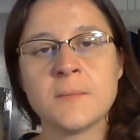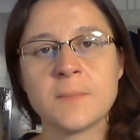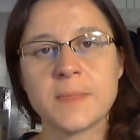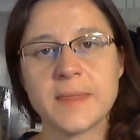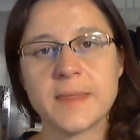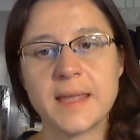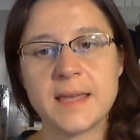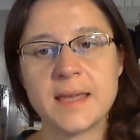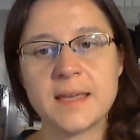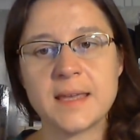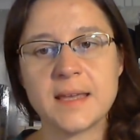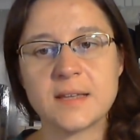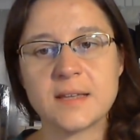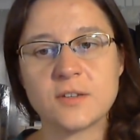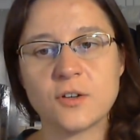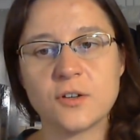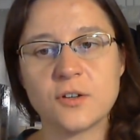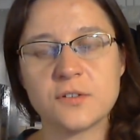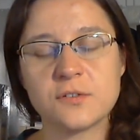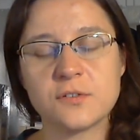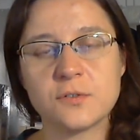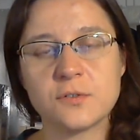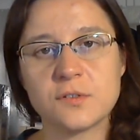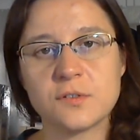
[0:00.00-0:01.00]
they get
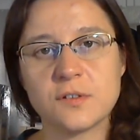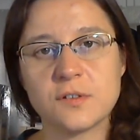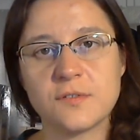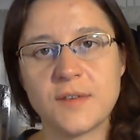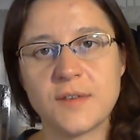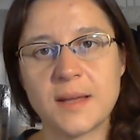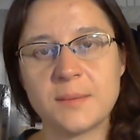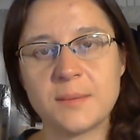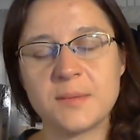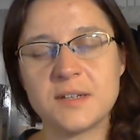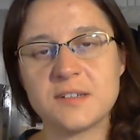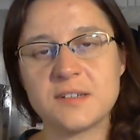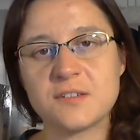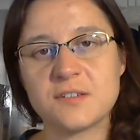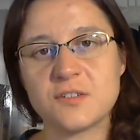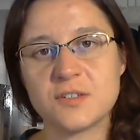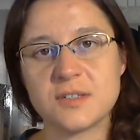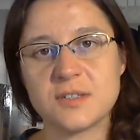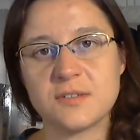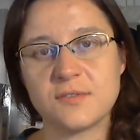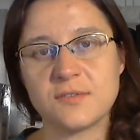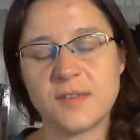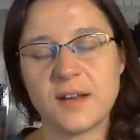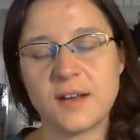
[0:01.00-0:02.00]
all sorts of
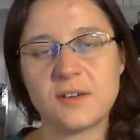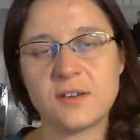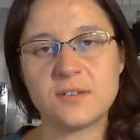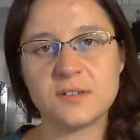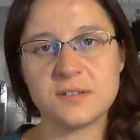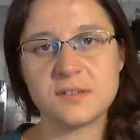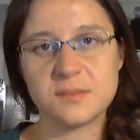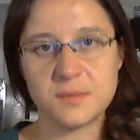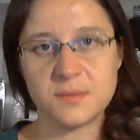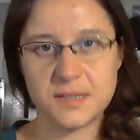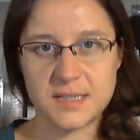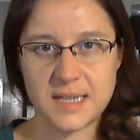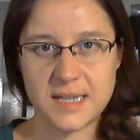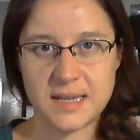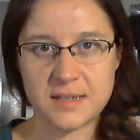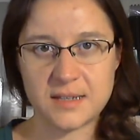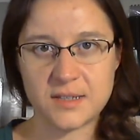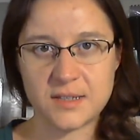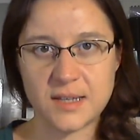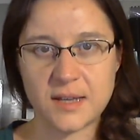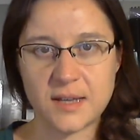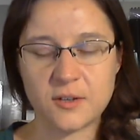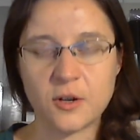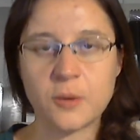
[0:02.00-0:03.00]
administrative terrorism and
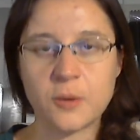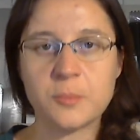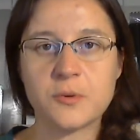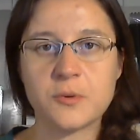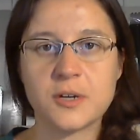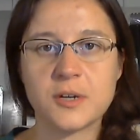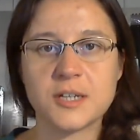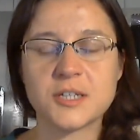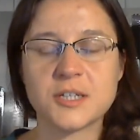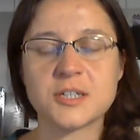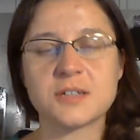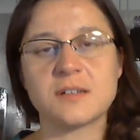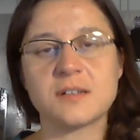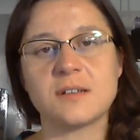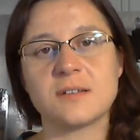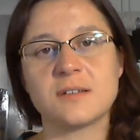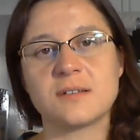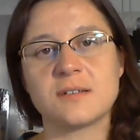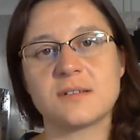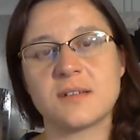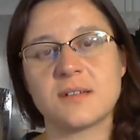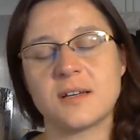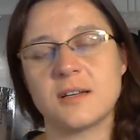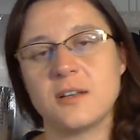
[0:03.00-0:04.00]
takedown
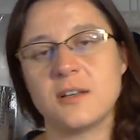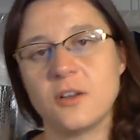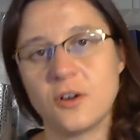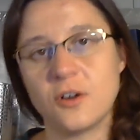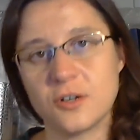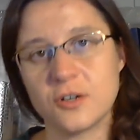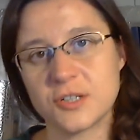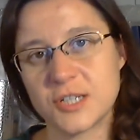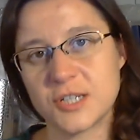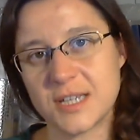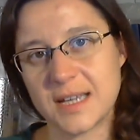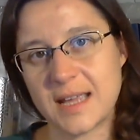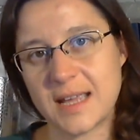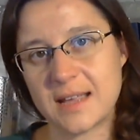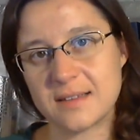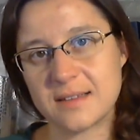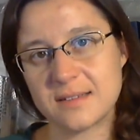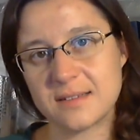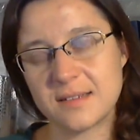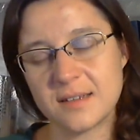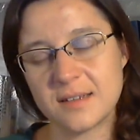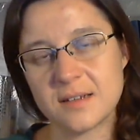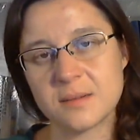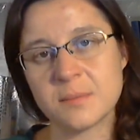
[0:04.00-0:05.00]
operations launched
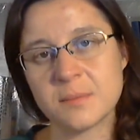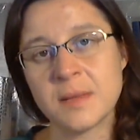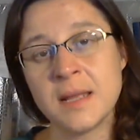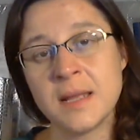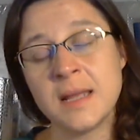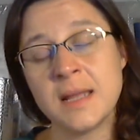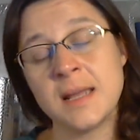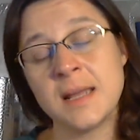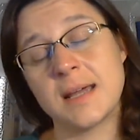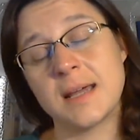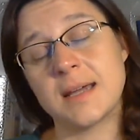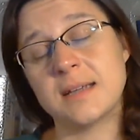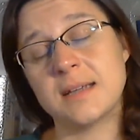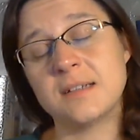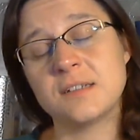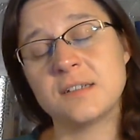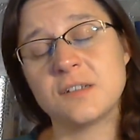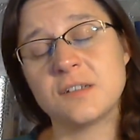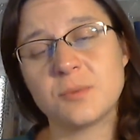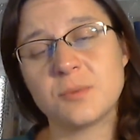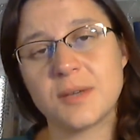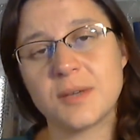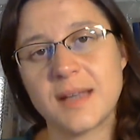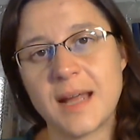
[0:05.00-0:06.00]
against them. And this
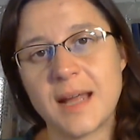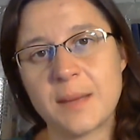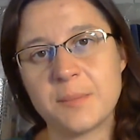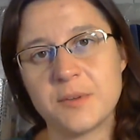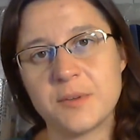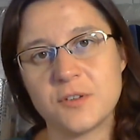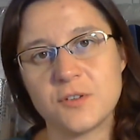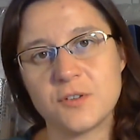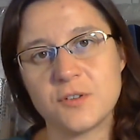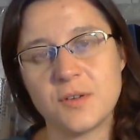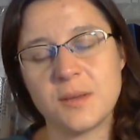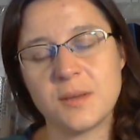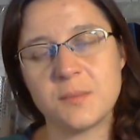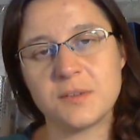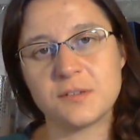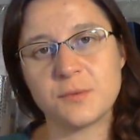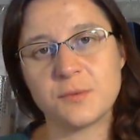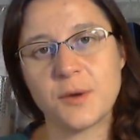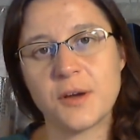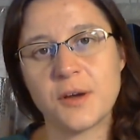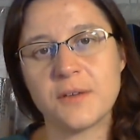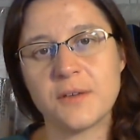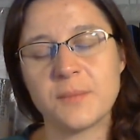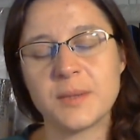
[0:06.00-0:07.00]
is what happened to him
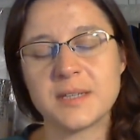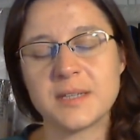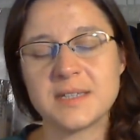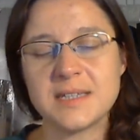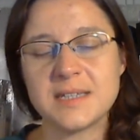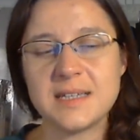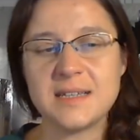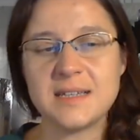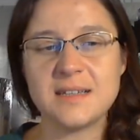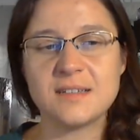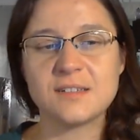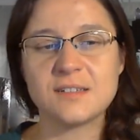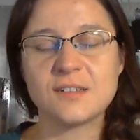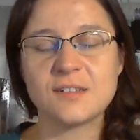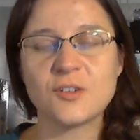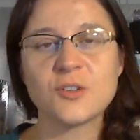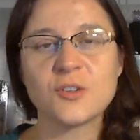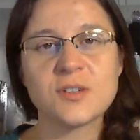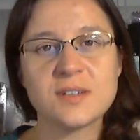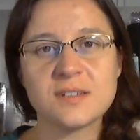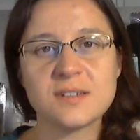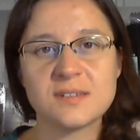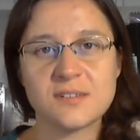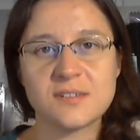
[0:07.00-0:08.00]
as well. But he
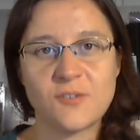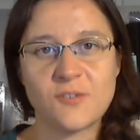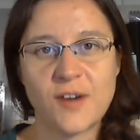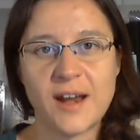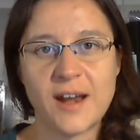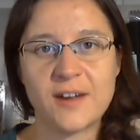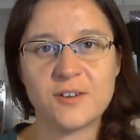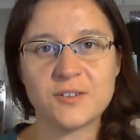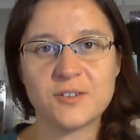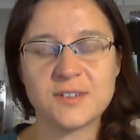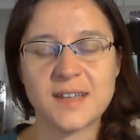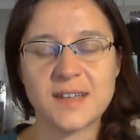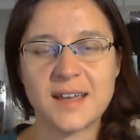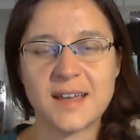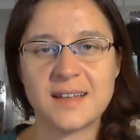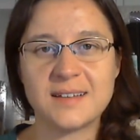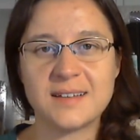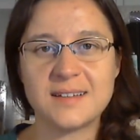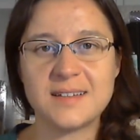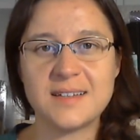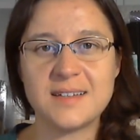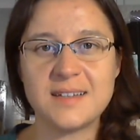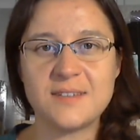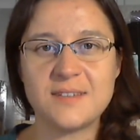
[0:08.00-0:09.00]
stood his ground
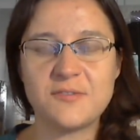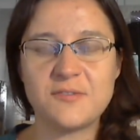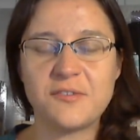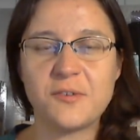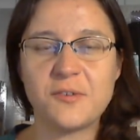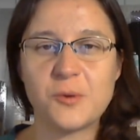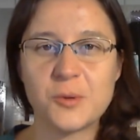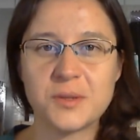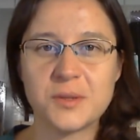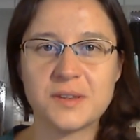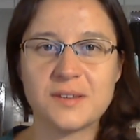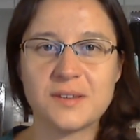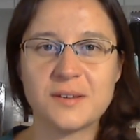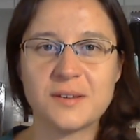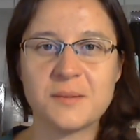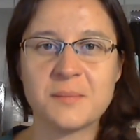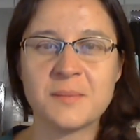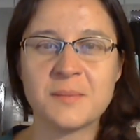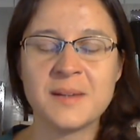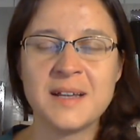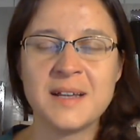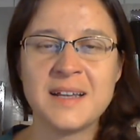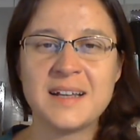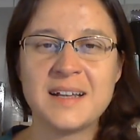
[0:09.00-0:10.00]
and he fought
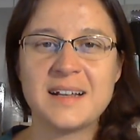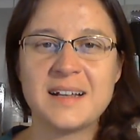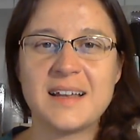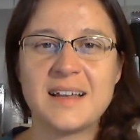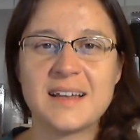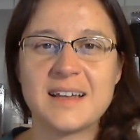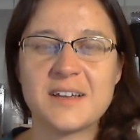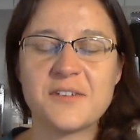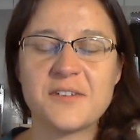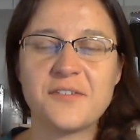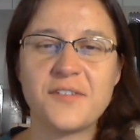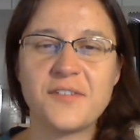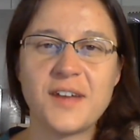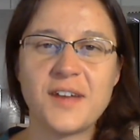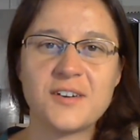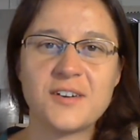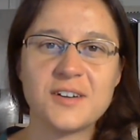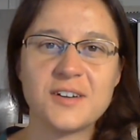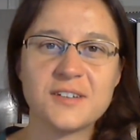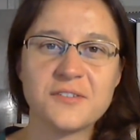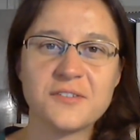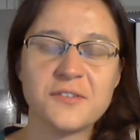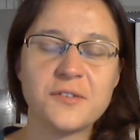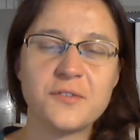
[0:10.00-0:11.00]
them like a
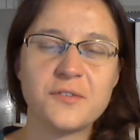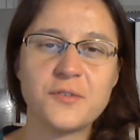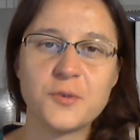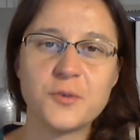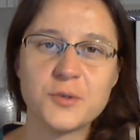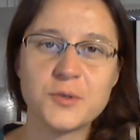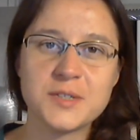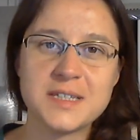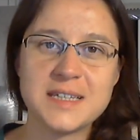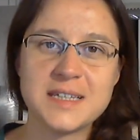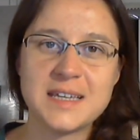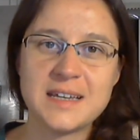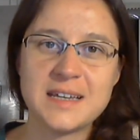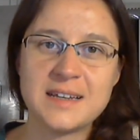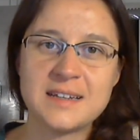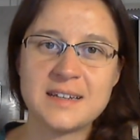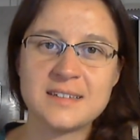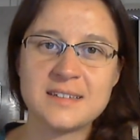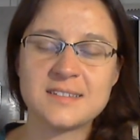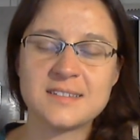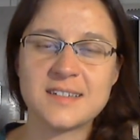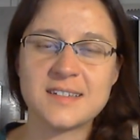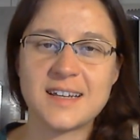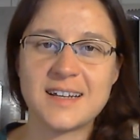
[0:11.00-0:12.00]
ferret for 40
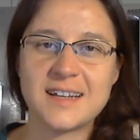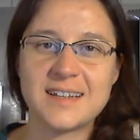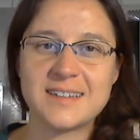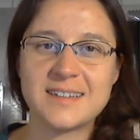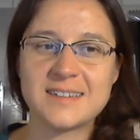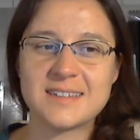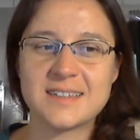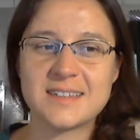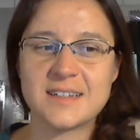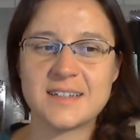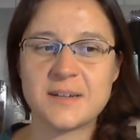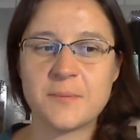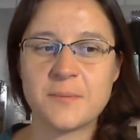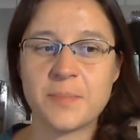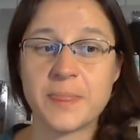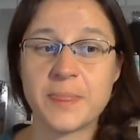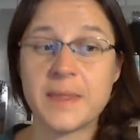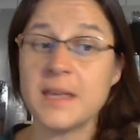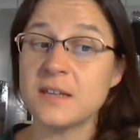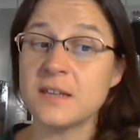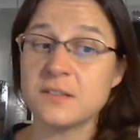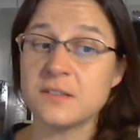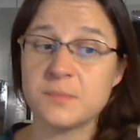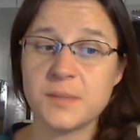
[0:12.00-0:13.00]
years. And
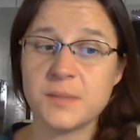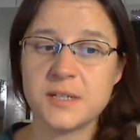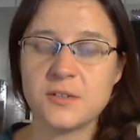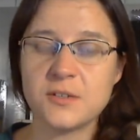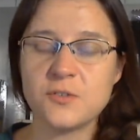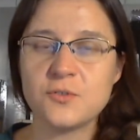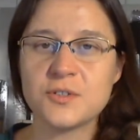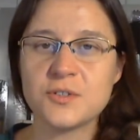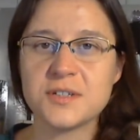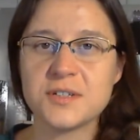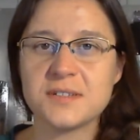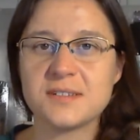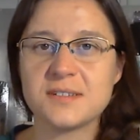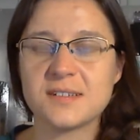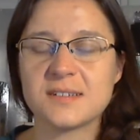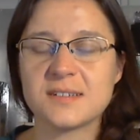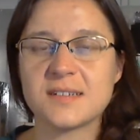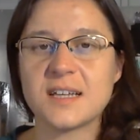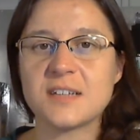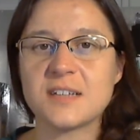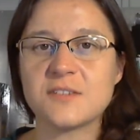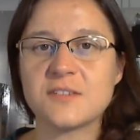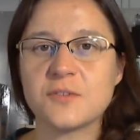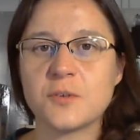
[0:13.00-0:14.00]
he has been hugely
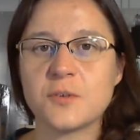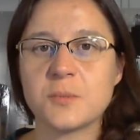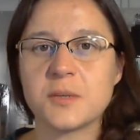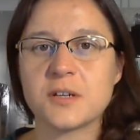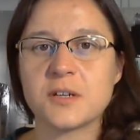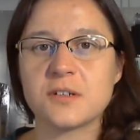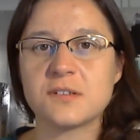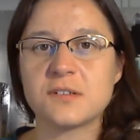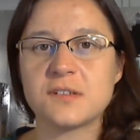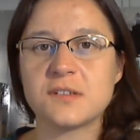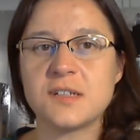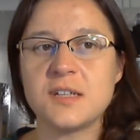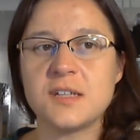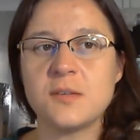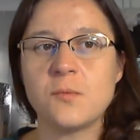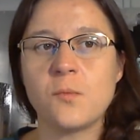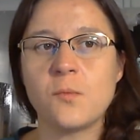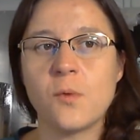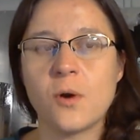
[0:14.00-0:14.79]
successful because he